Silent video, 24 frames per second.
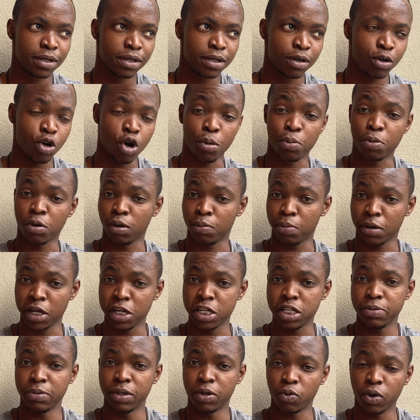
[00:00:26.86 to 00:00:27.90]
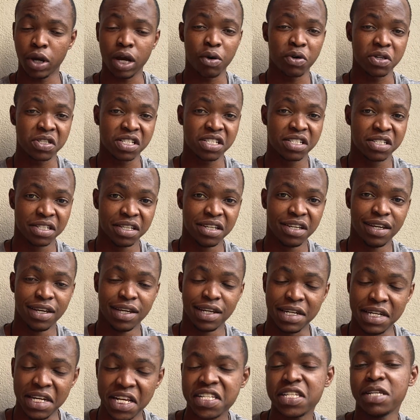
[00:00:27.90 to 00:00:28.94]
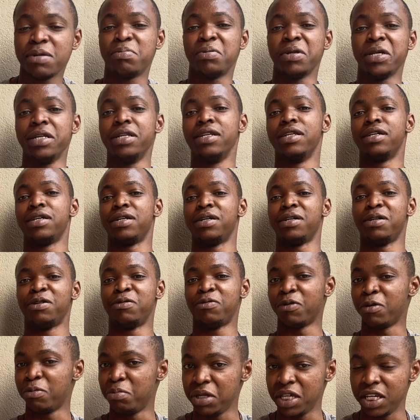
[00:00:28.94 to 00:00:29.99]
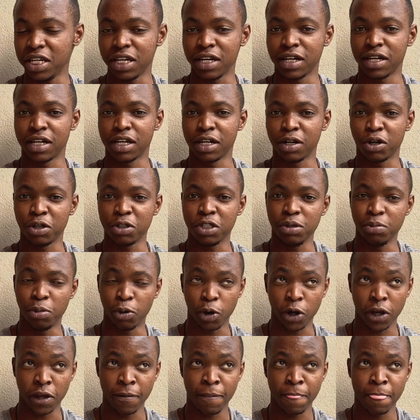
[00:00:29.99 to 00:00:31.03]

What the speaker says: Corporal punishment, where I was disciplined for being a naughty boy.